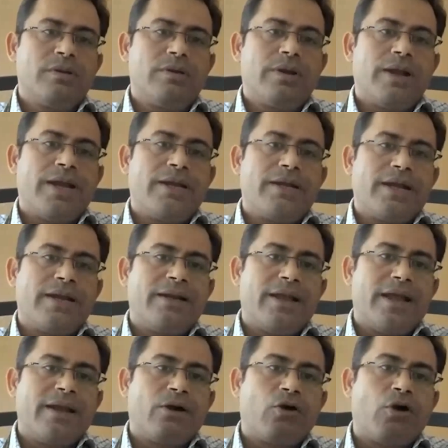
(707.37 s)
right?
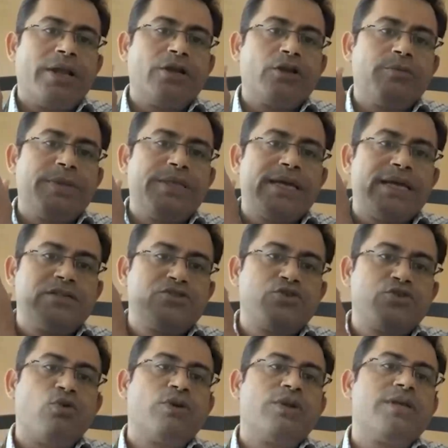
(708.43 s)
And according to me, that
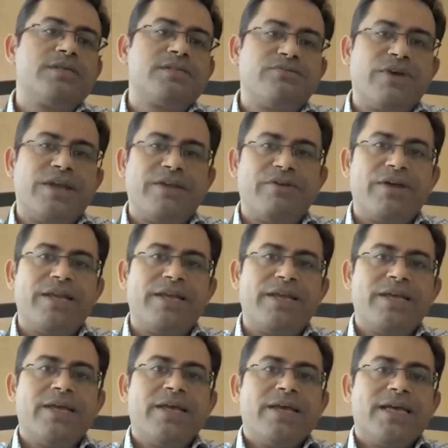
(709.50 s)
zone is
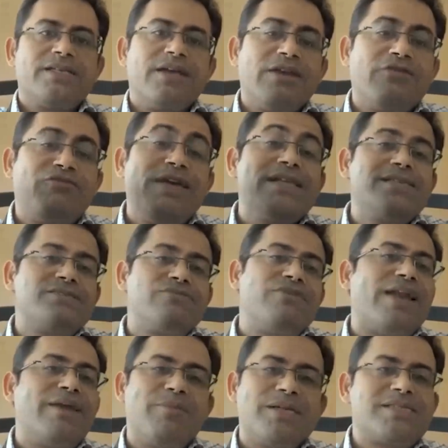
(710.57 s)
it feels
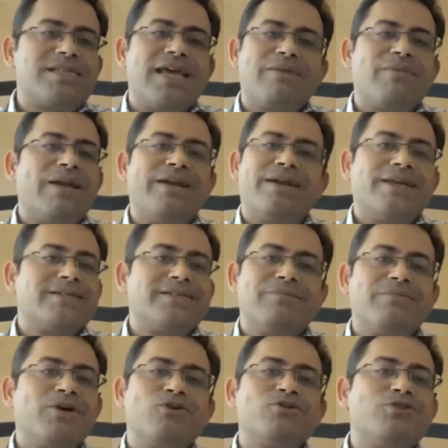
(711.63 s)
very much like
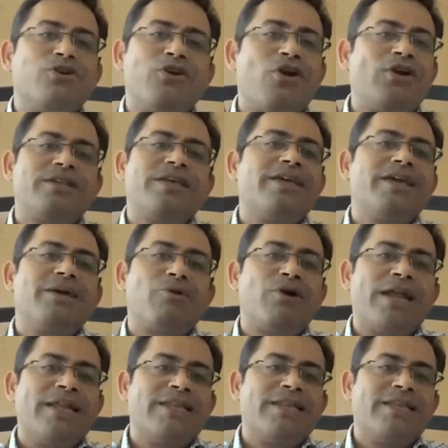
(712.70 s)
meditation, because you're not thinking
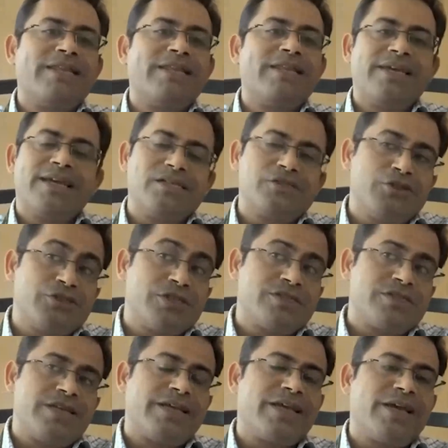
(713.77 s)
about anything else. You're
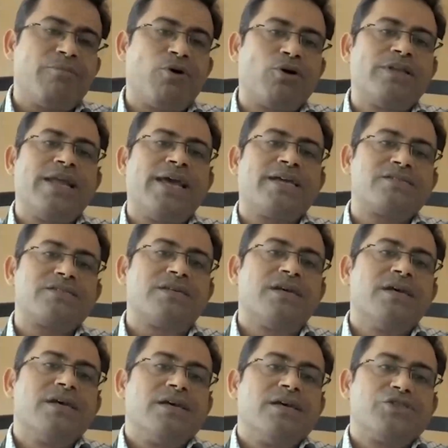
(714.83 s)
just thinking about the next
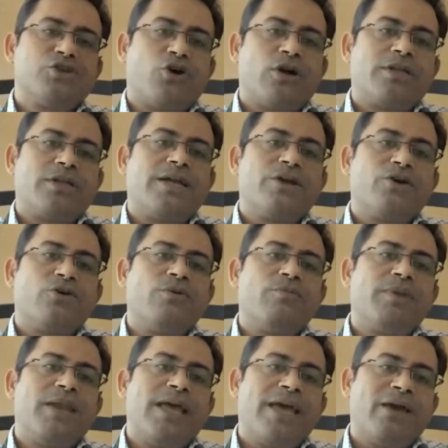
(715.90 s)
shot that you're going to
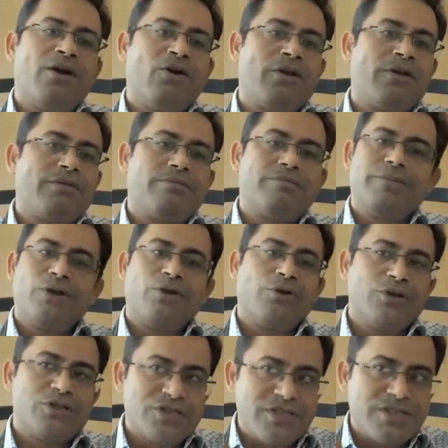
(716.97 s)
play, or, you know,
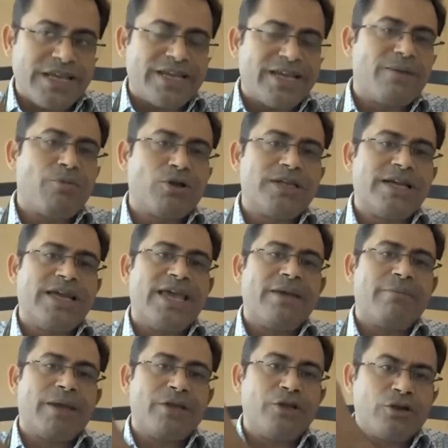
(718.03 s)
you're just thinking about the
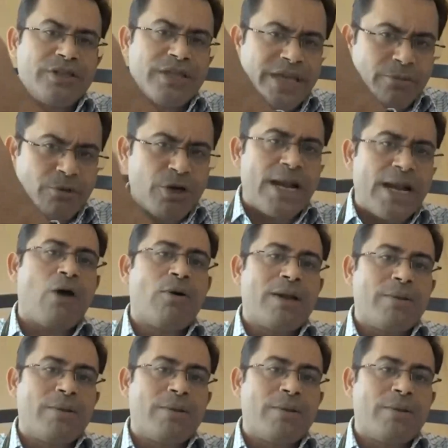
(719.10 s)
game, and you're thinking about now